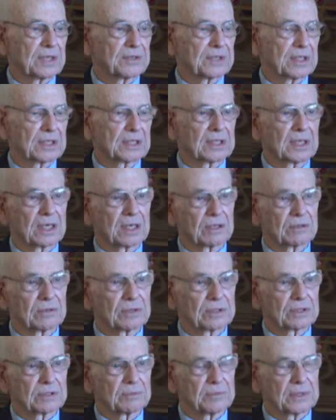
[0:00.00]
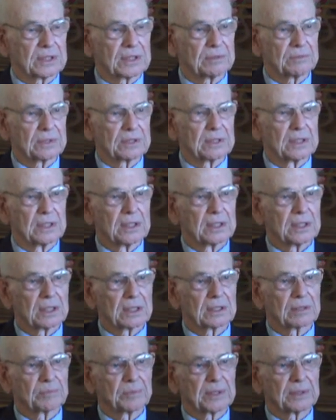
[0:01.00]
I think, not only to me, but
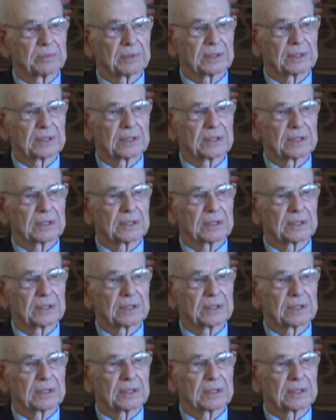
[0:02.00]
other people